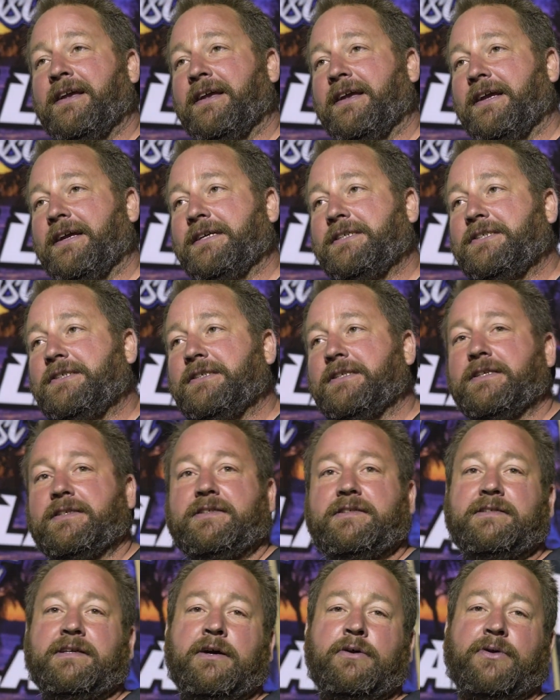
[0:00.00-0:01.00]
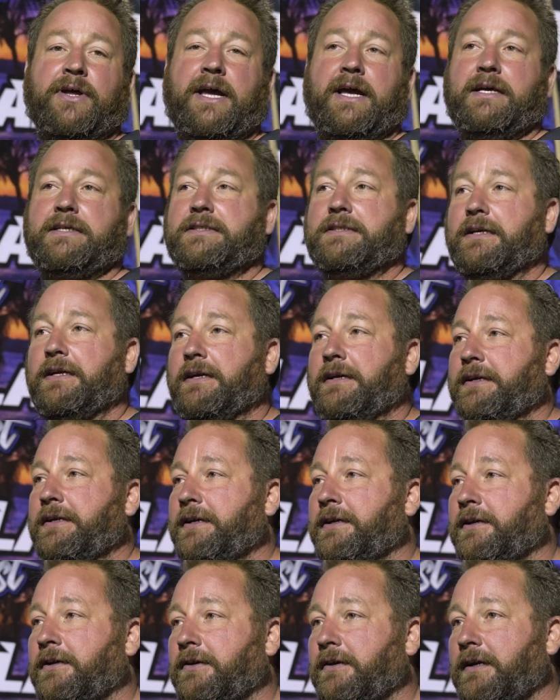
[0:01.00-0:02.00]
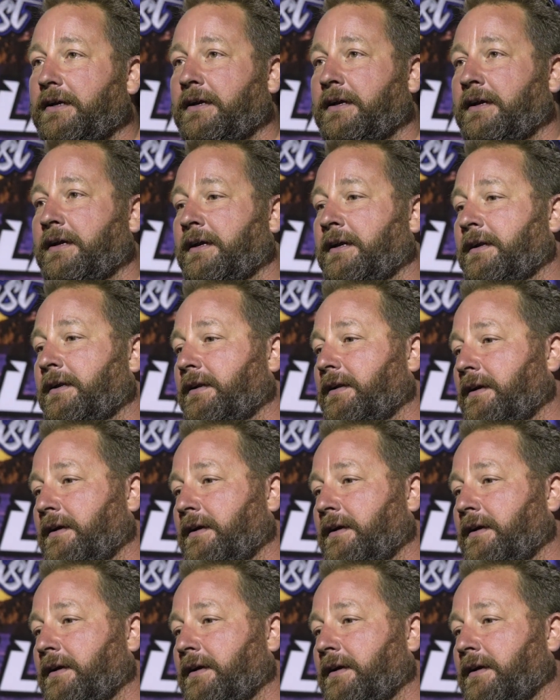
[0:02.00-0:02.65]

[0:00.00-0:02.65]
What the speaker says: it's just so nice down here, and